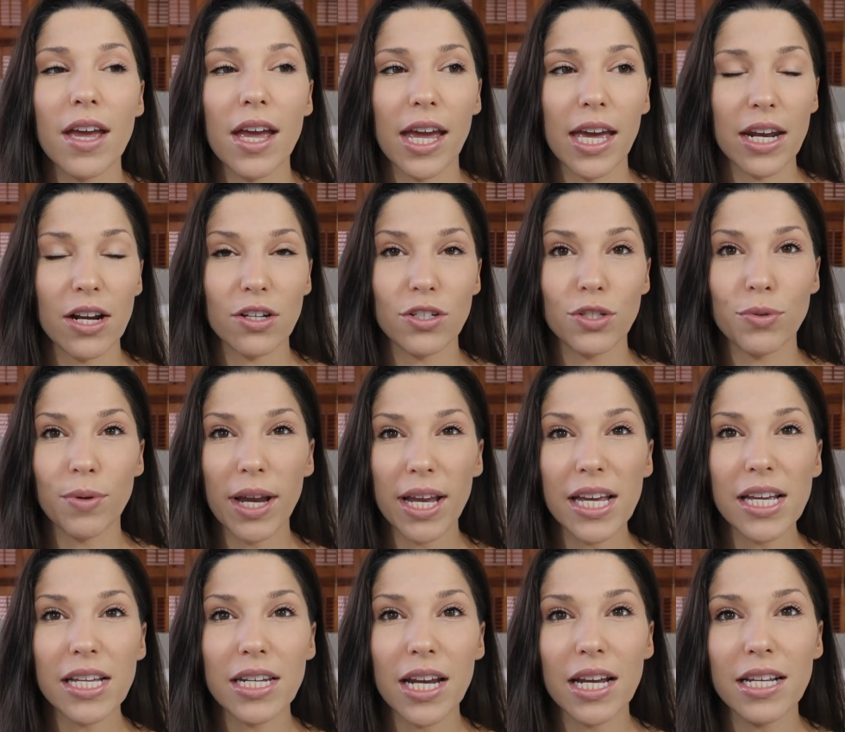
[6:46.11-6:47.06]
And I was
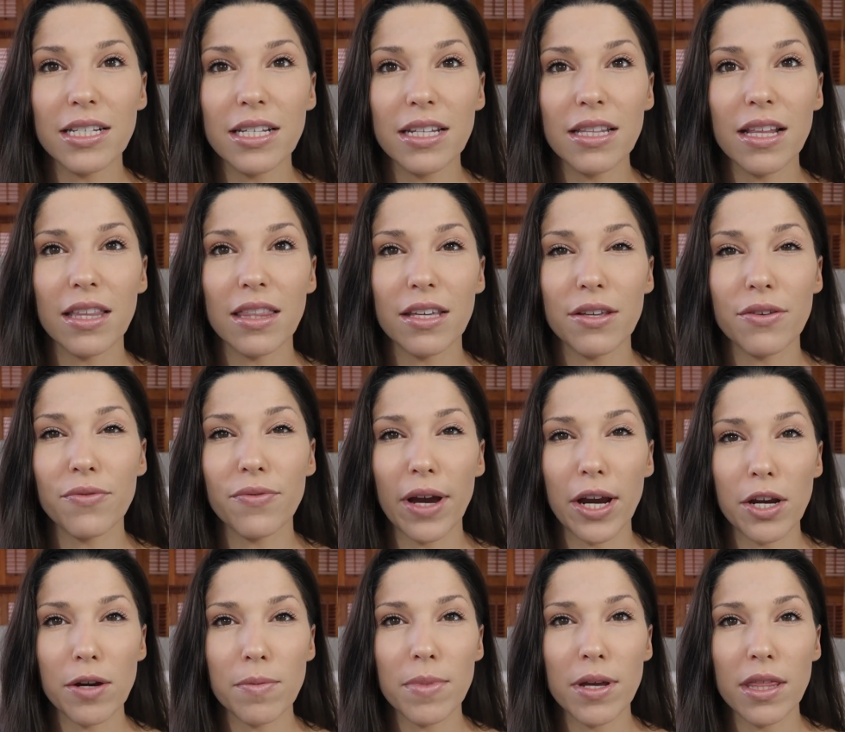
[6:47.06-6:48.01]
recognizing that the
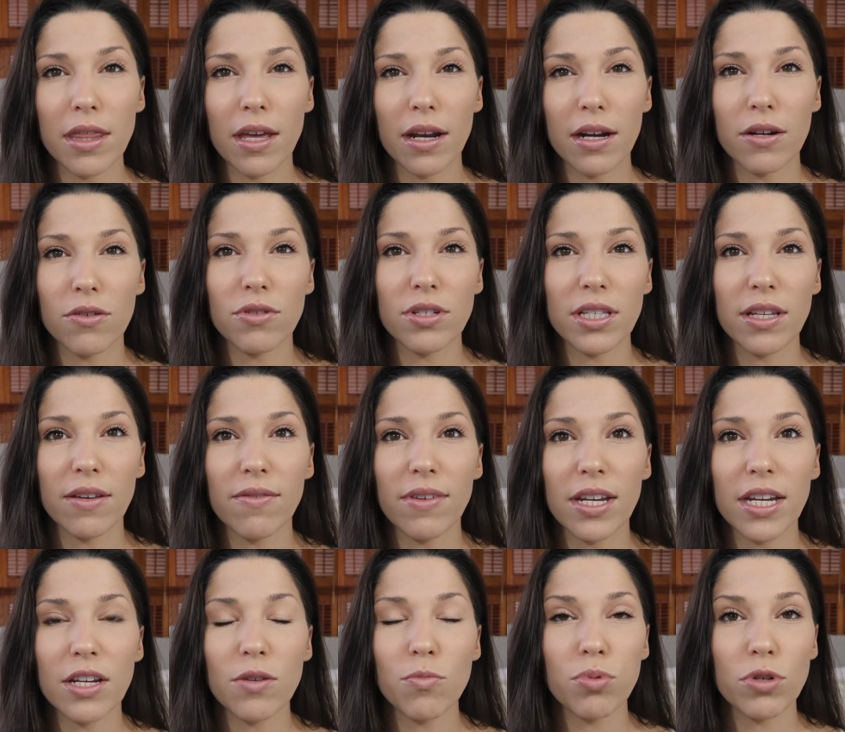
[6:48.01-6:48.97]
environment that I was
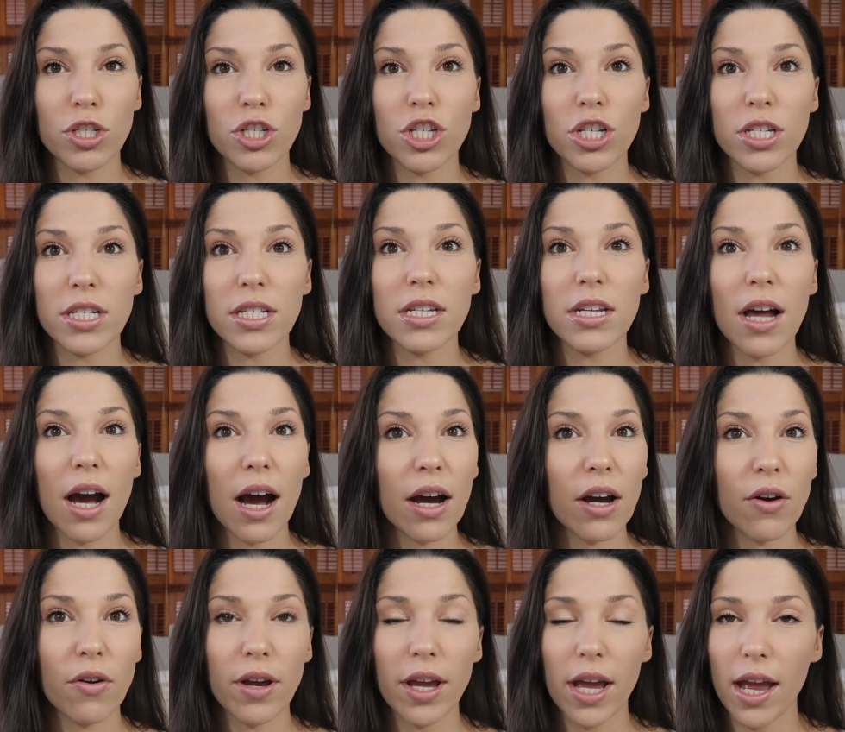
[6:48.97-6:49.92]
living in was just
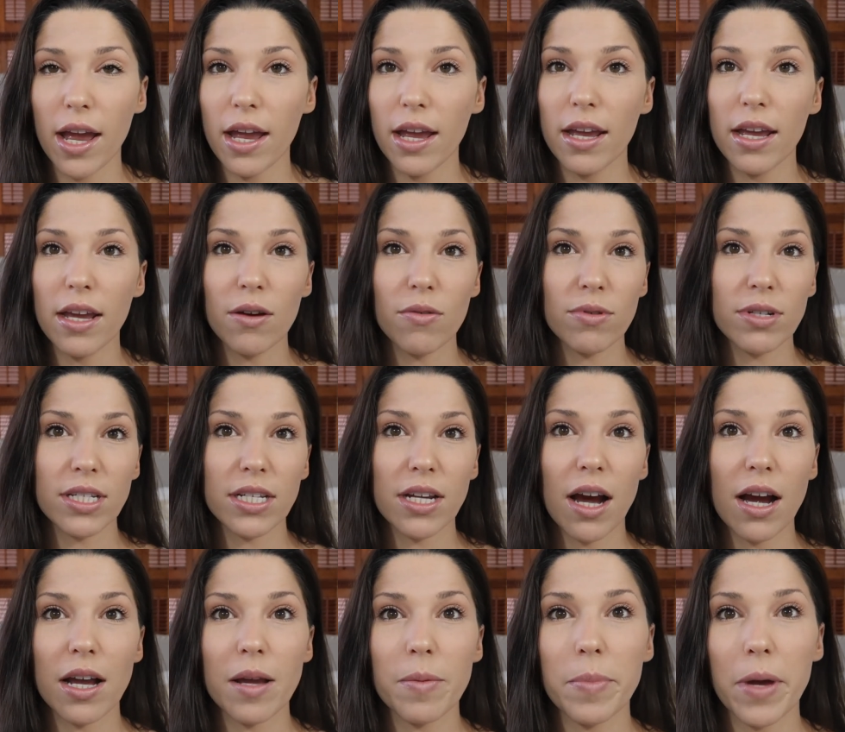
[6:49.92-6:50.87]
not okay. It was
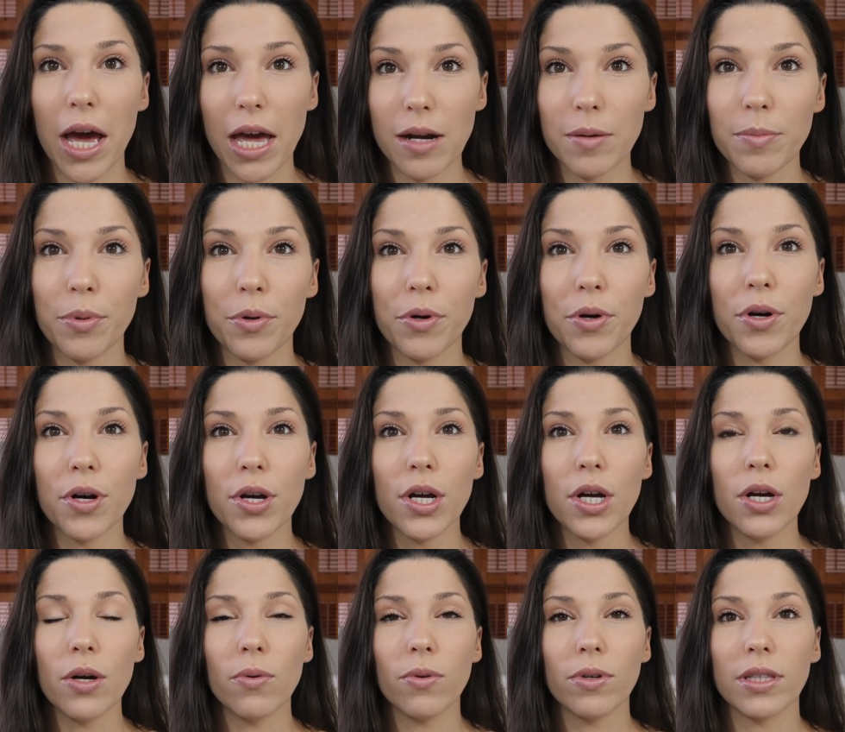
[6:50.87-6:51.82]
not compatible
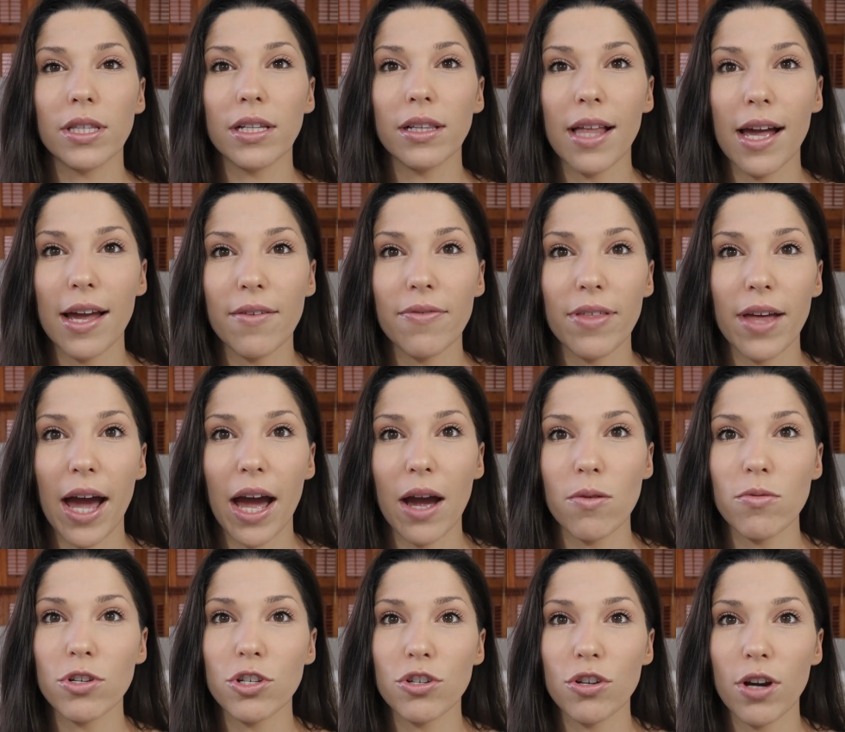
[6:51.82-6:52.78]
with the life that I
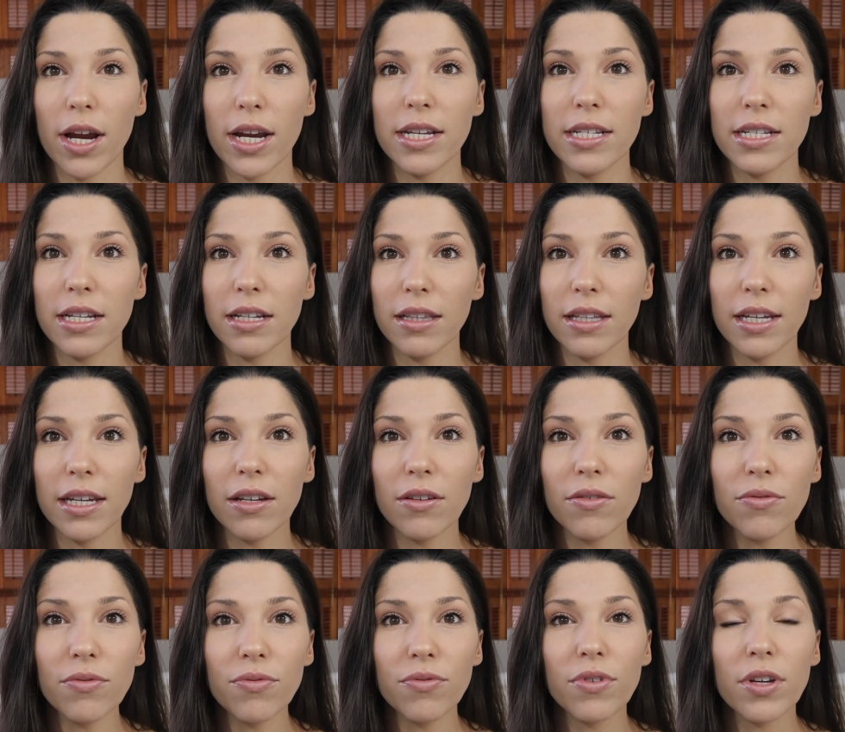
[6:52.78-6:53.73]
was trying to
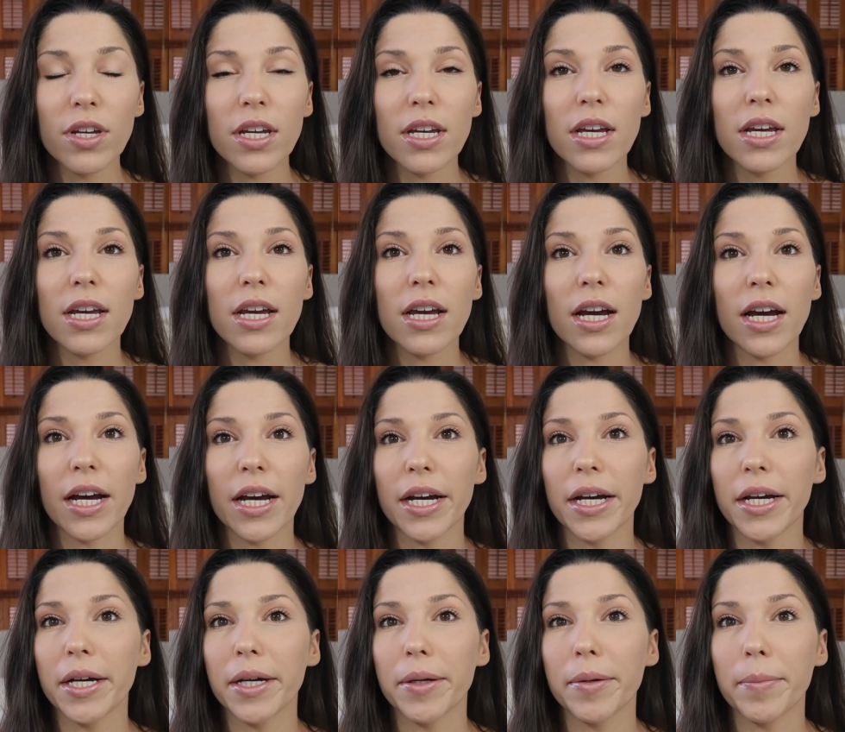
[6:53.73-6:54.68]
live.
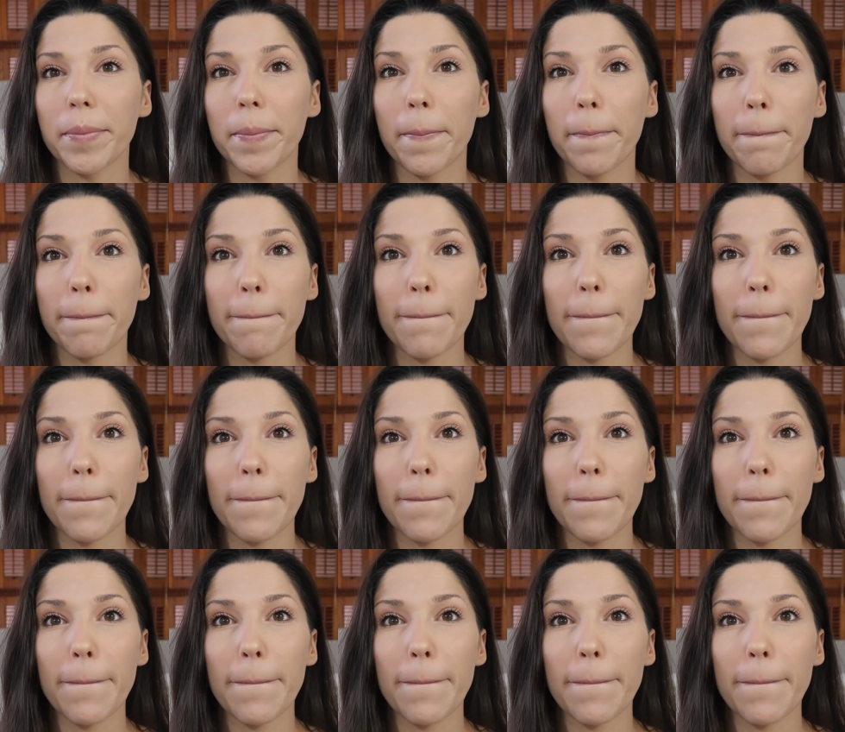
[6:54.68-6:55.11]
My